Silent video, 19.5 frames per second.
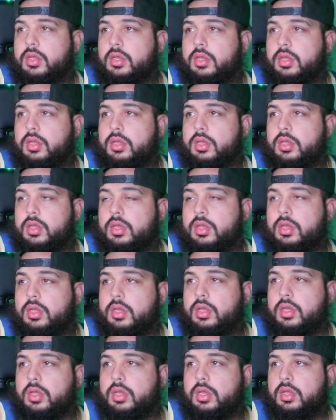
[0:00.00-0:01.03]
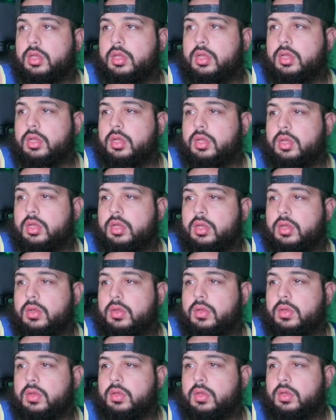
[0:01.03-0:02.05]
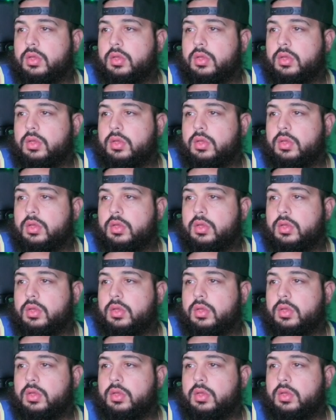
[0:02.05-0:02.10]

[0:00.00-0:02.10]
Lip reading: (silence)